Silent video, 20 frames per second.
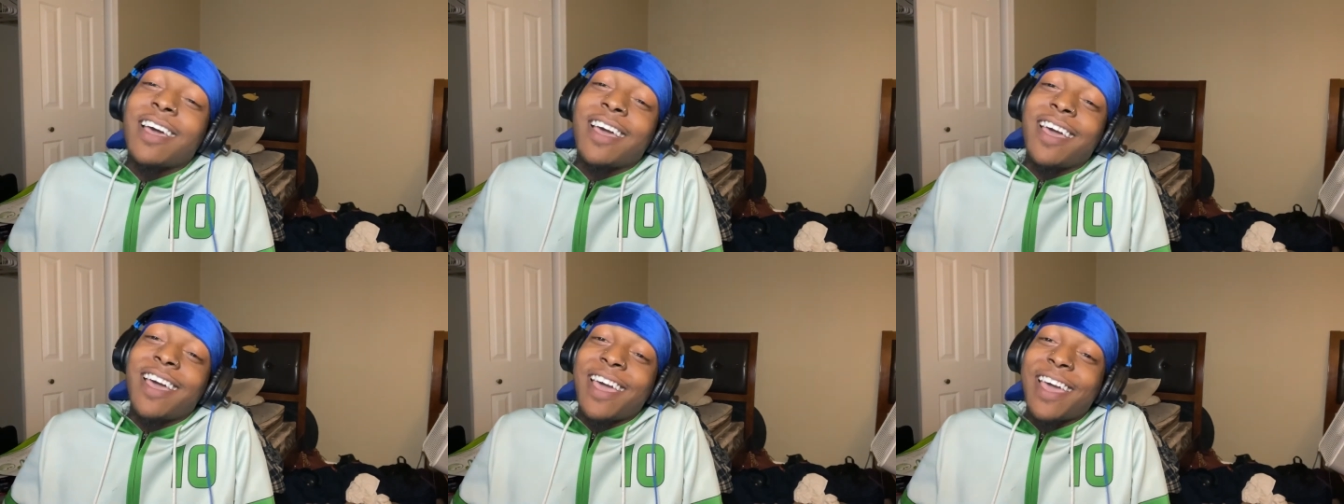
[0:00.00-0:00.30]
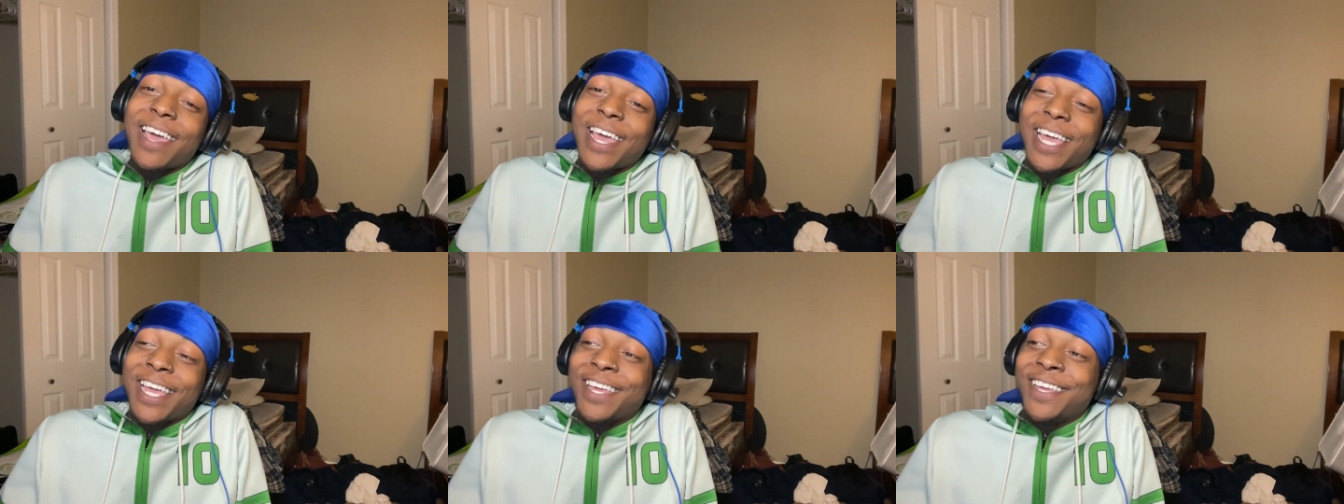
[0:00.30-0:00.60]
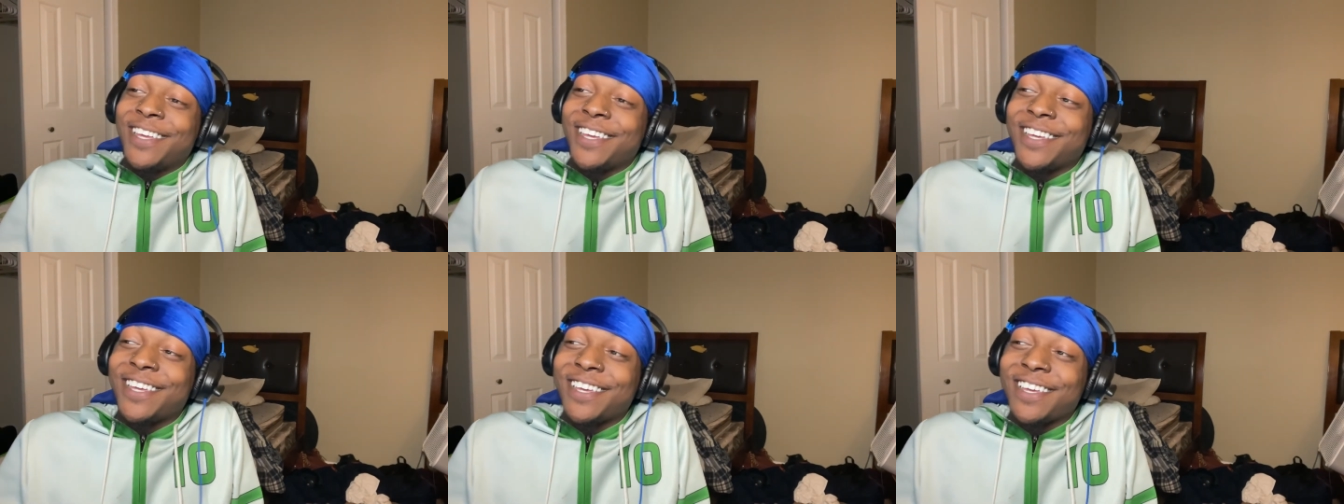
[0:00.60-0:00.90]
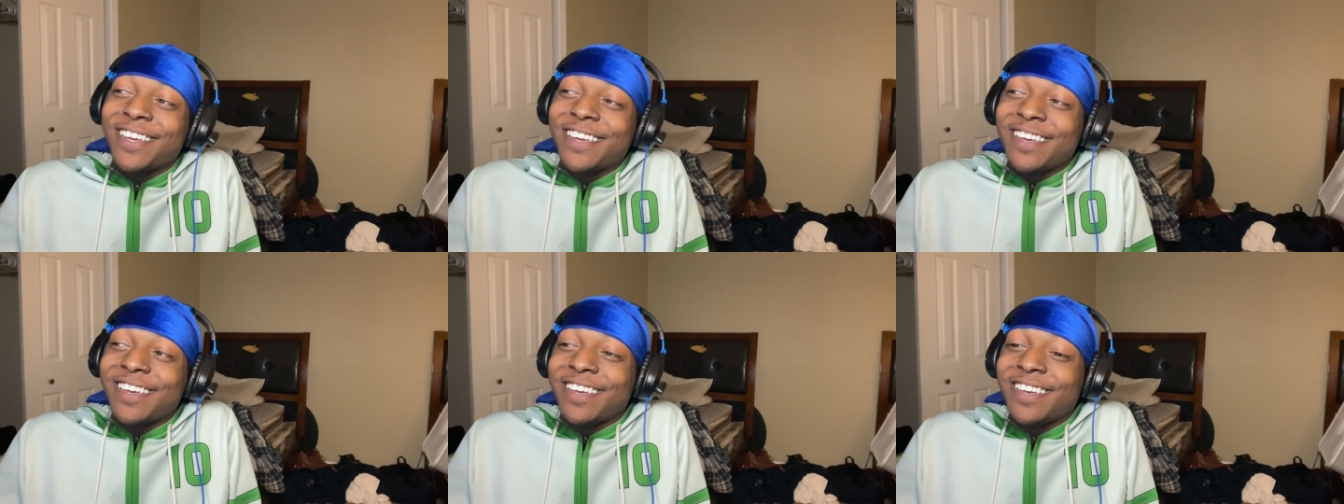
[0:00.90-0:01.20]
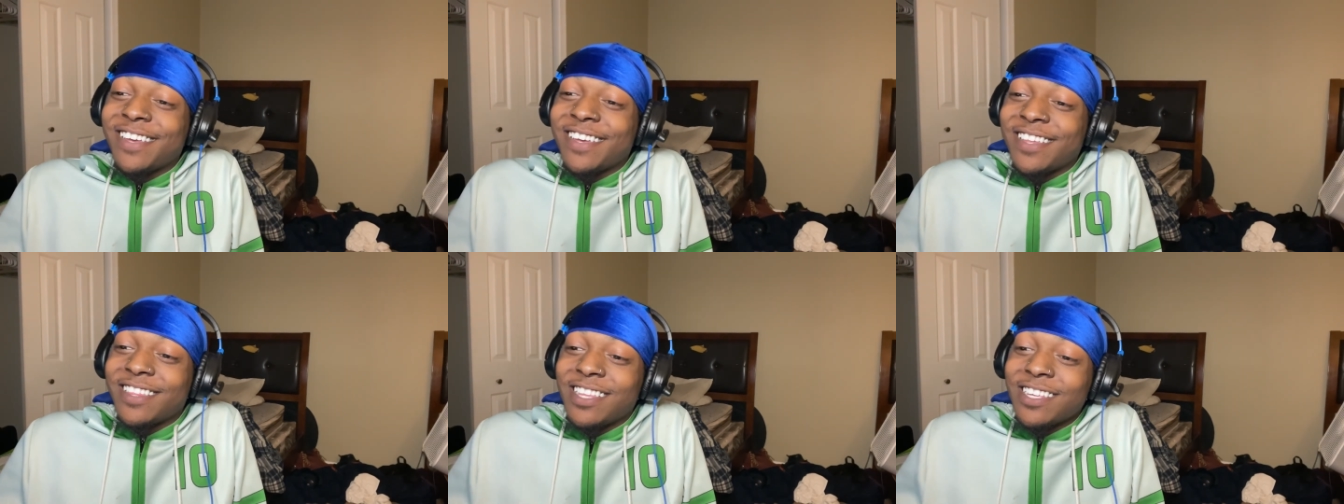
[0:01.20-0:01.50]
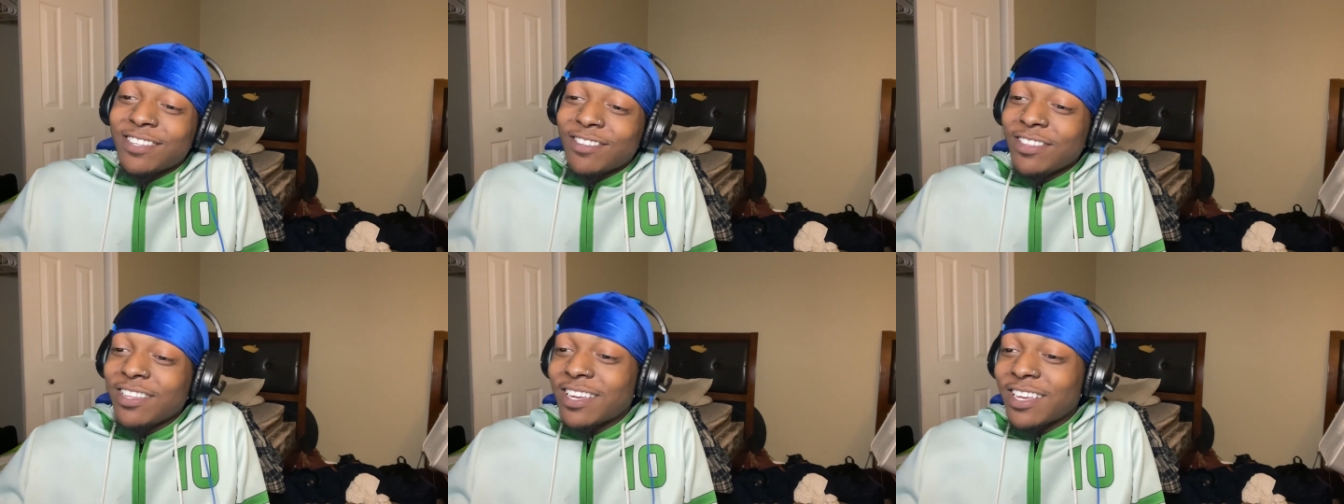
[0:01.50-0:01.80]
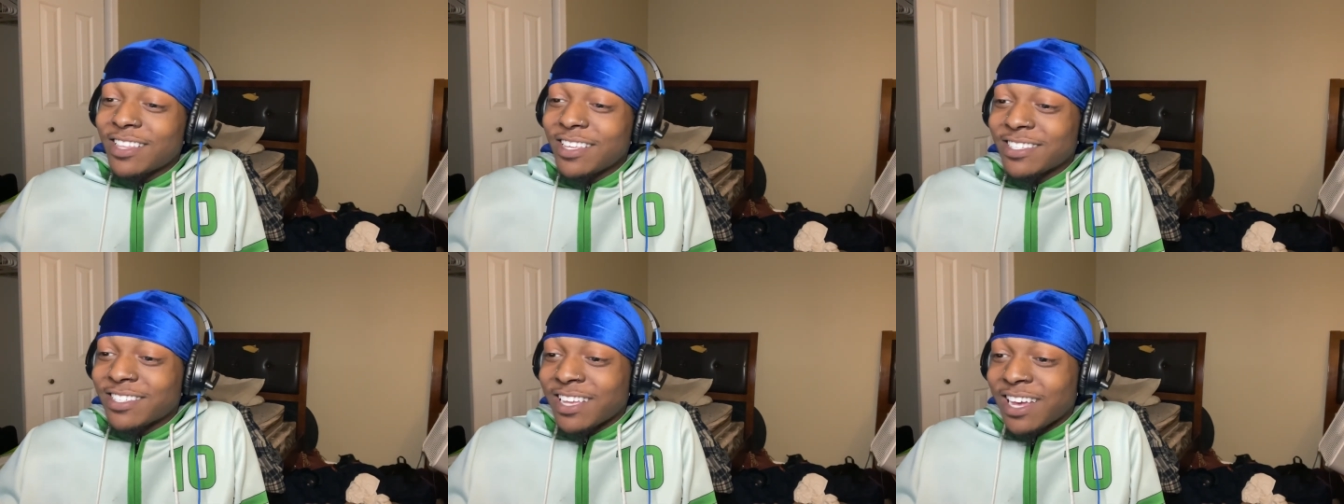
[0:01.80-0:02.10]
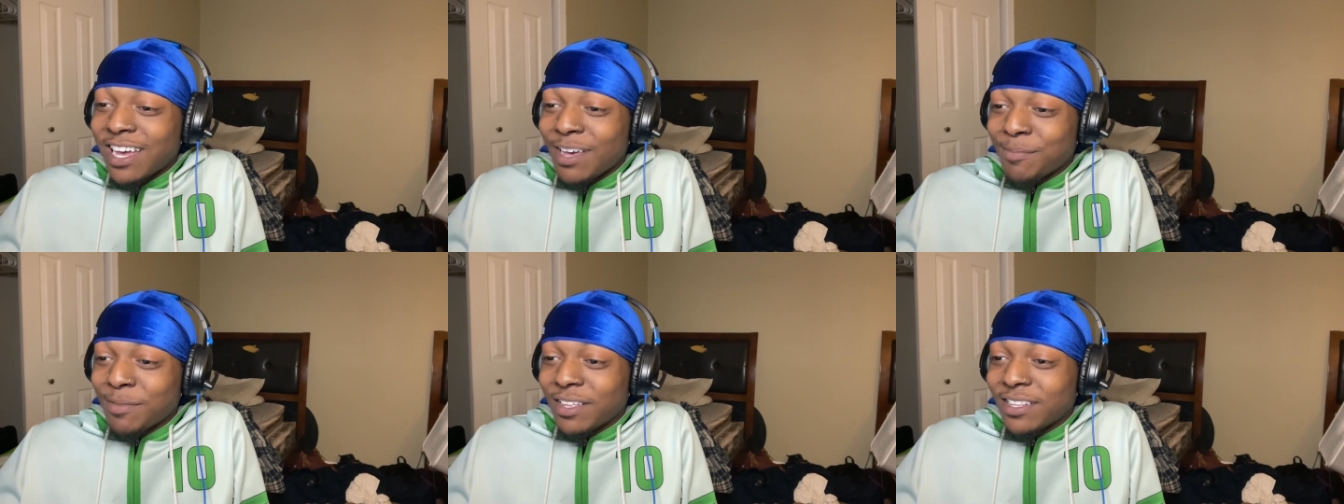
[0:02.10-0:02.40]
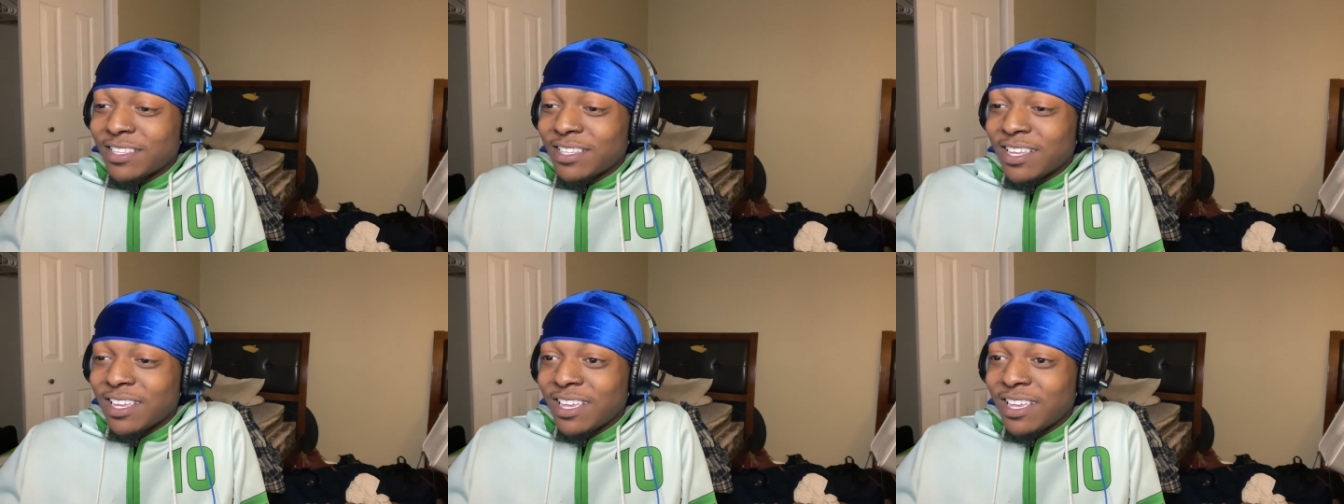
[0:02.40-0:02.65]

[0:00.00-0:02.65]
Hey, let's go look at these comments.